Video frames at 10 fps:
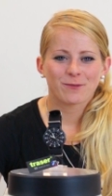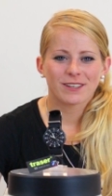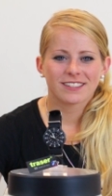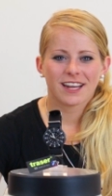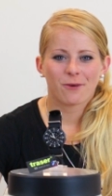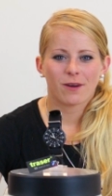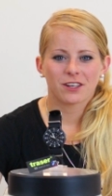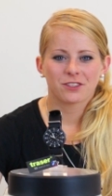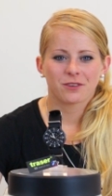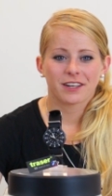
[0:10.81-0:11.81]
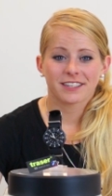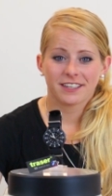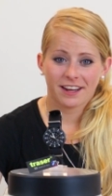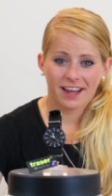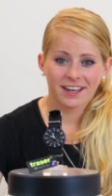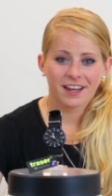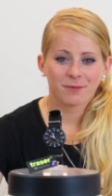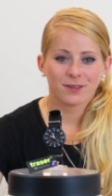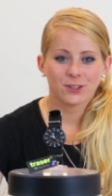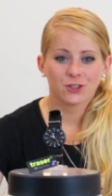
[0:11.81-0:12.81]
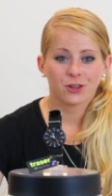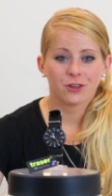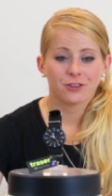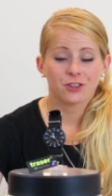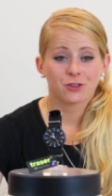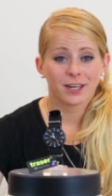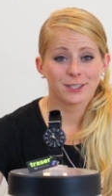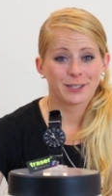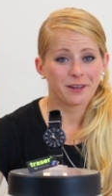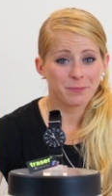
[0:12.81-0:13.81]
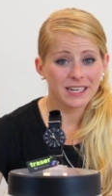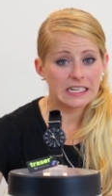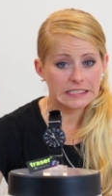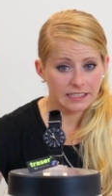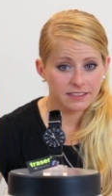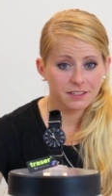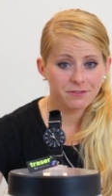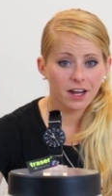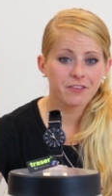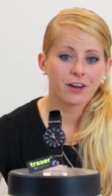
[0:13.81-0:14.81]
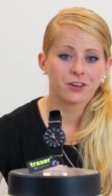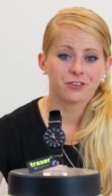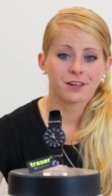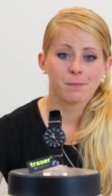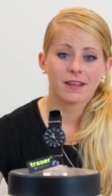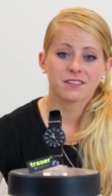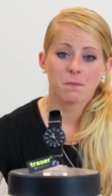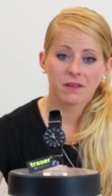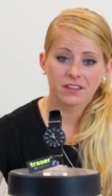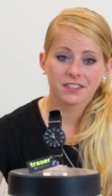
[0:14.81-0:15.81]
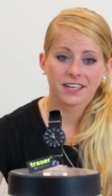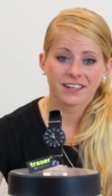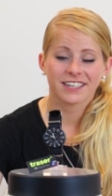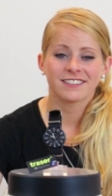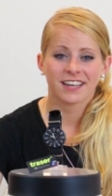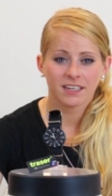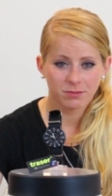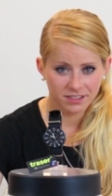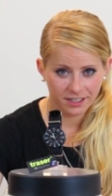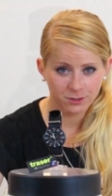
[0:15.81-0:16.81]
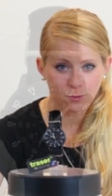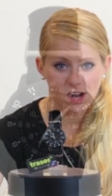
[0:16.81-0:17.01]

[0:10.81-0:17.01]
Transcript: from Discount Watch Store and today I'm going to show you the Traser P6500 Men's Military Type 6